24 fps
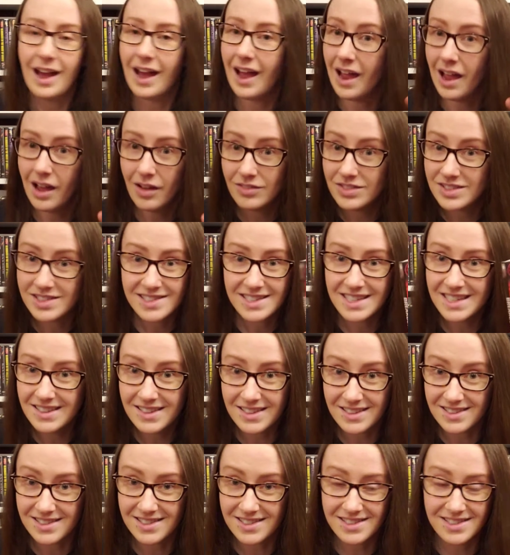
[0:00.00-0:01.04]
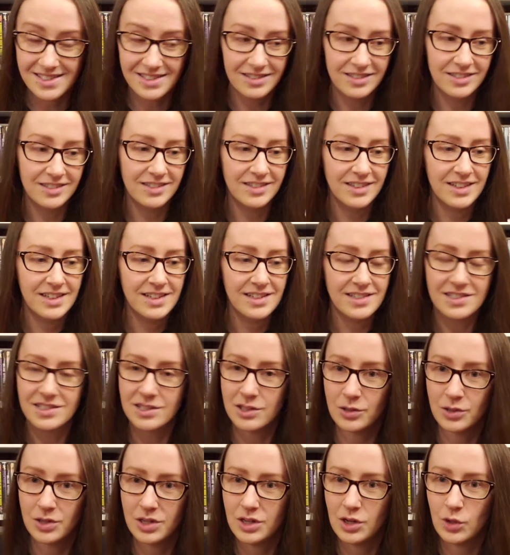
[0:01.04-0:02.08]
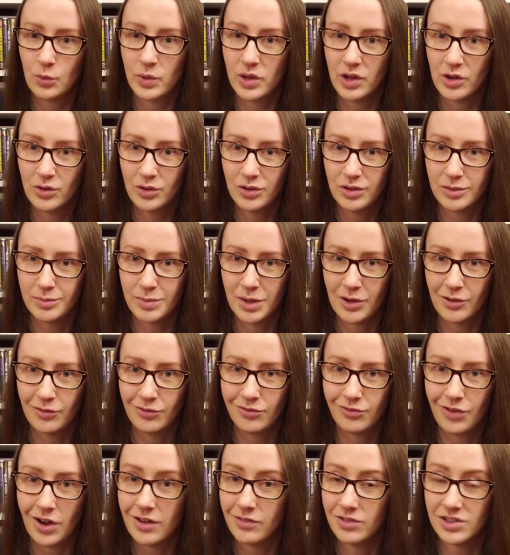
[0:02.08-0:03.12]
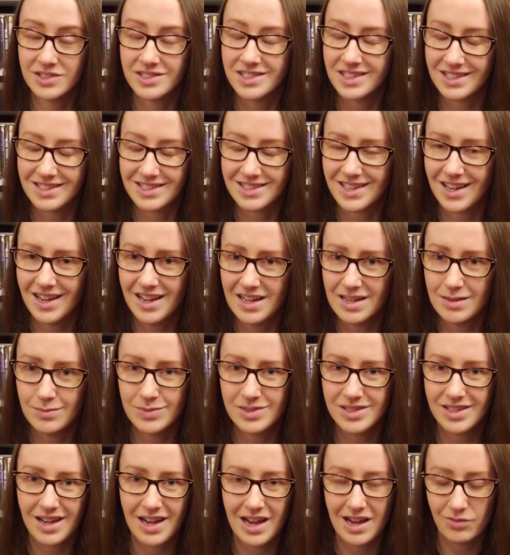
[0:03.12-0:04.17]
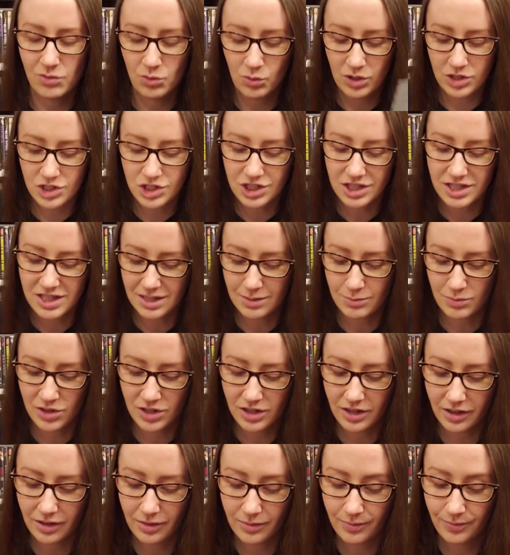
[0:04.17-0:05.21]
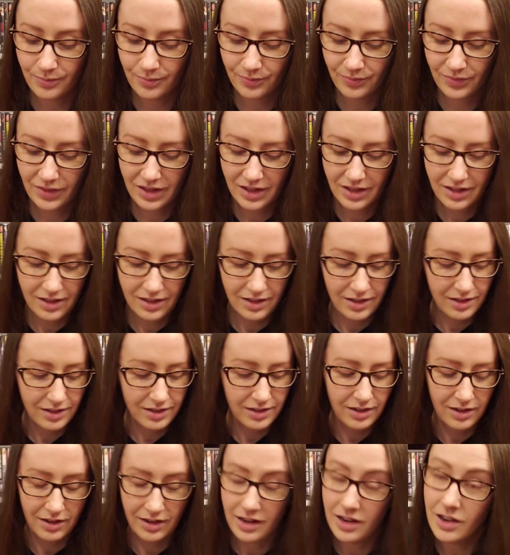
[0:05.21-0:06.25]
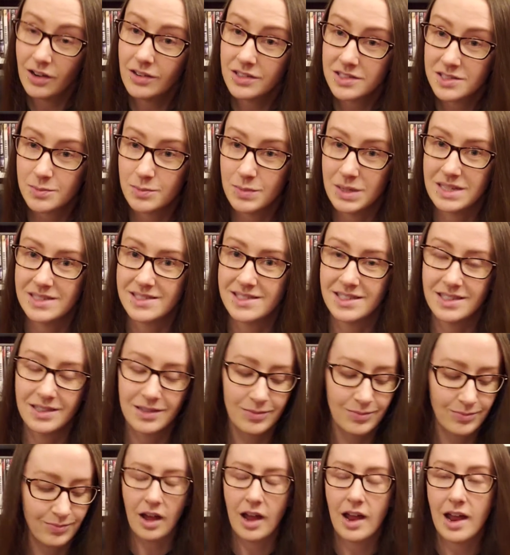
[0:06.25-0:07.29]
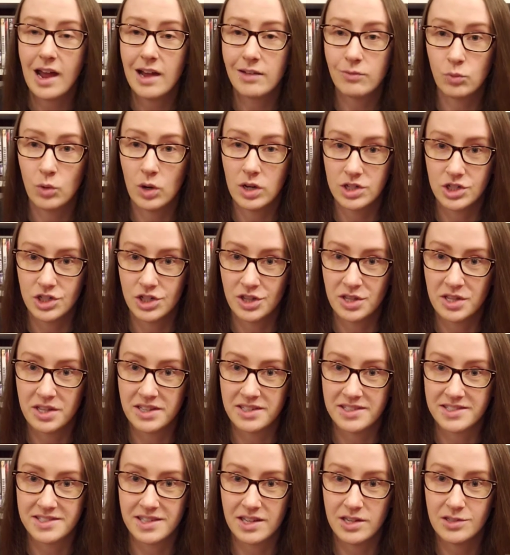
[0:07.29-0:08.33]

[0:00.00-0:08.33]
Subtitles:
I haven't seen this still. So, you know, we own it about 5 or 6 times. I haven't watched the damn thing. I hear it's amazing. I have watched this.